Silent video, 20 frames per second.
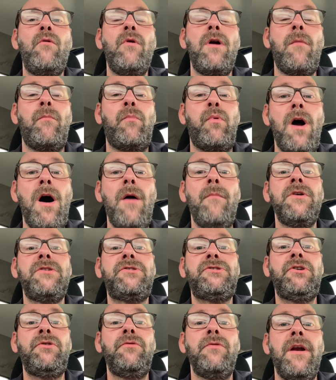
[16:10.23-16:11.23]
and I
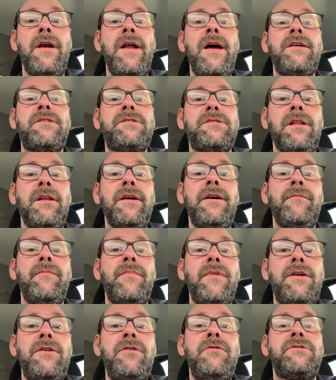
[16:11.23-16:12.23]
promise you the next clip
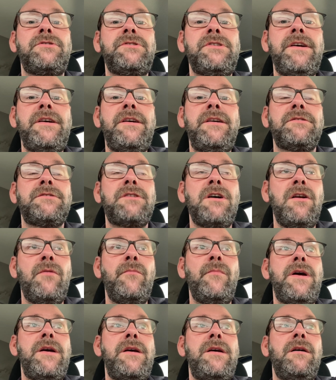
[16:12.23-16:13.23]
that you see is going to
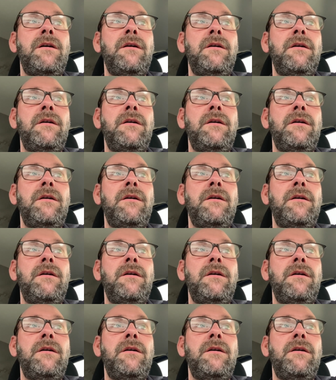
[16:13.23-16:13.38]
be